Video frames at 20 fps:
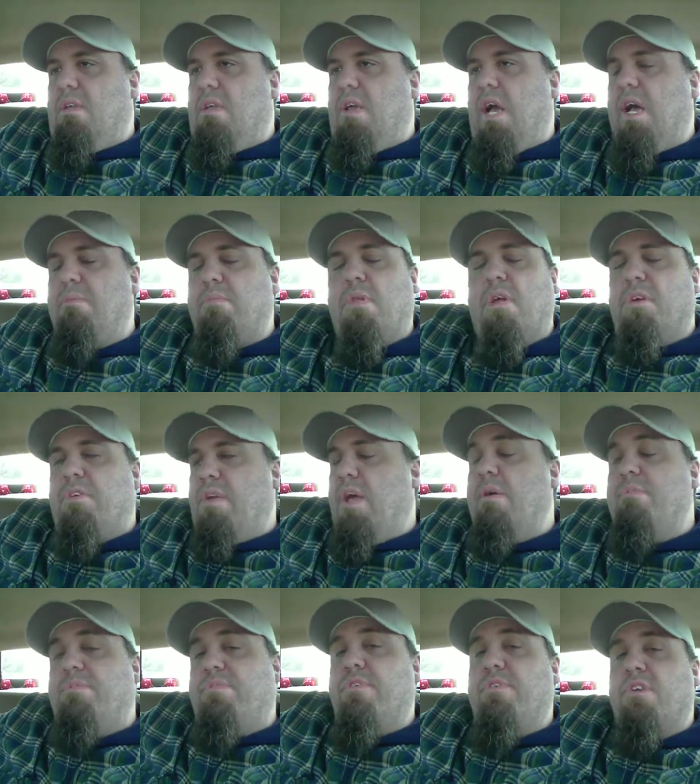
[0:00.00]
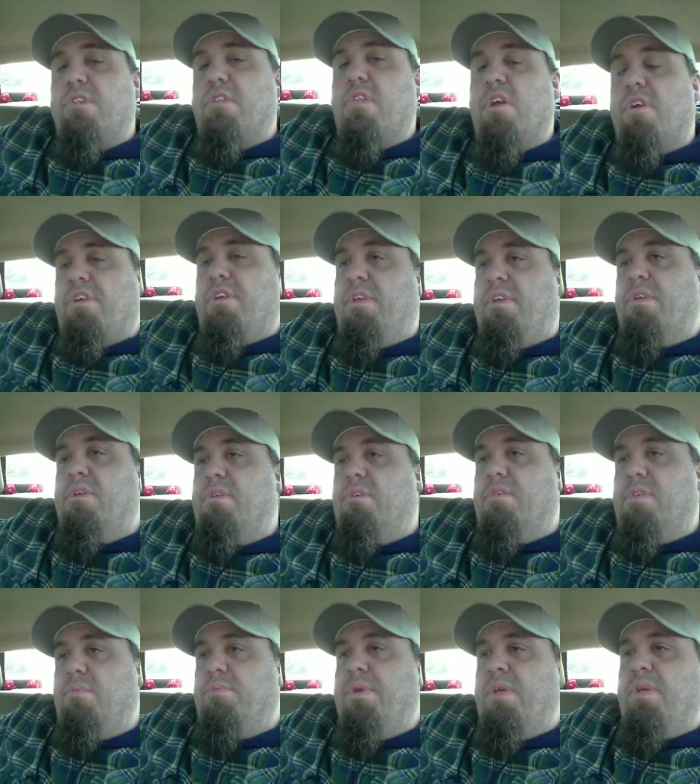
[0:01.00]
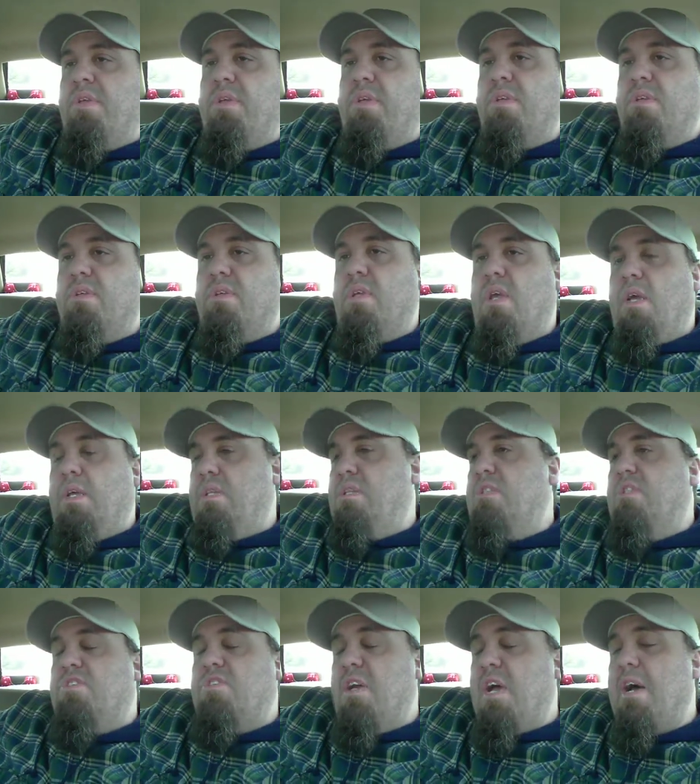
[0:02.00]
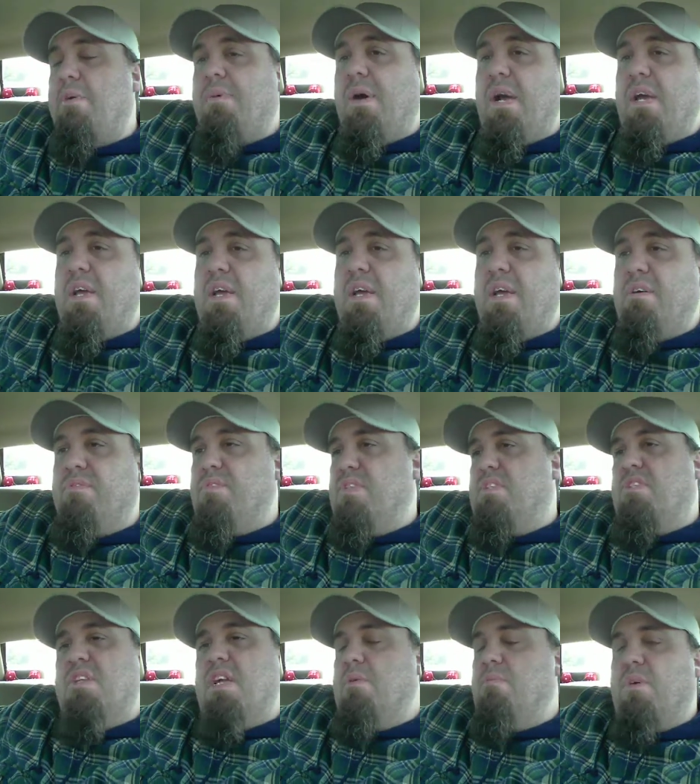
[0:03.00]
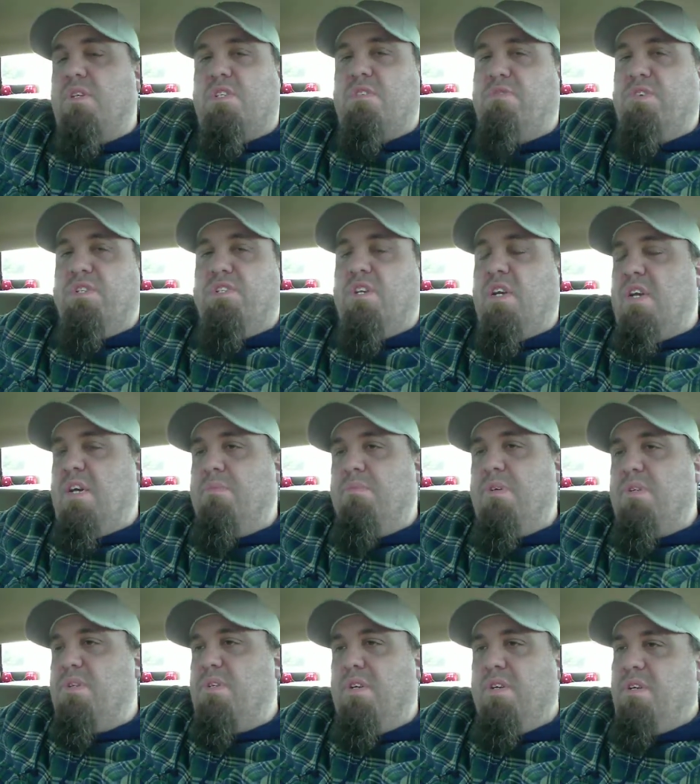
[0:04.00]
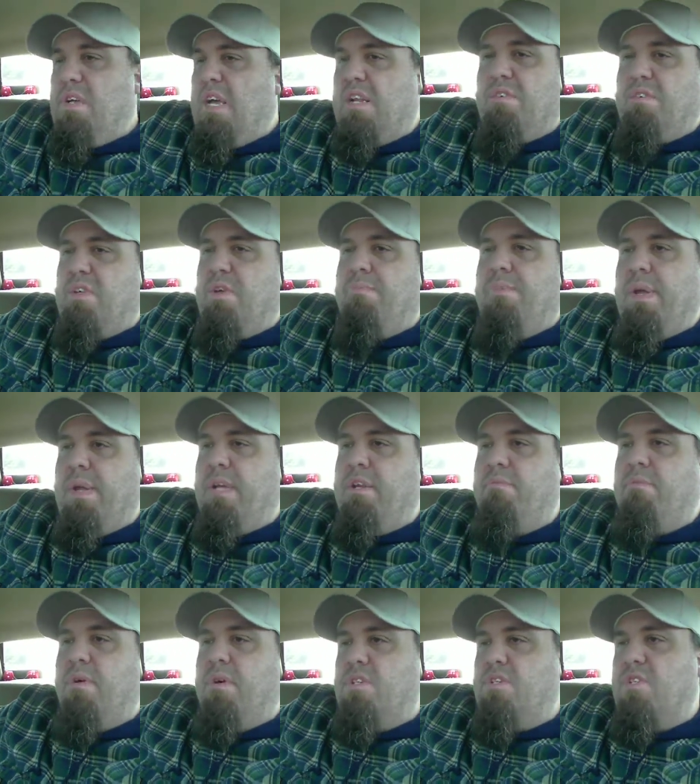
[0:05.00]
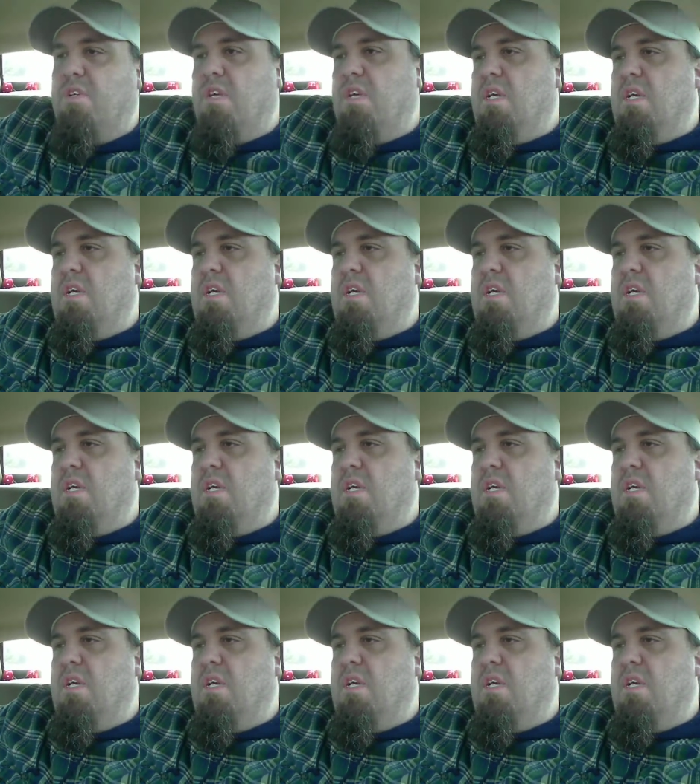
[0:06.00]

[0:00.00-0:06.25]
I'm lucky. I'm very lucky to be uh, the job I have. It's not much of a job. You know, I don't get paid much,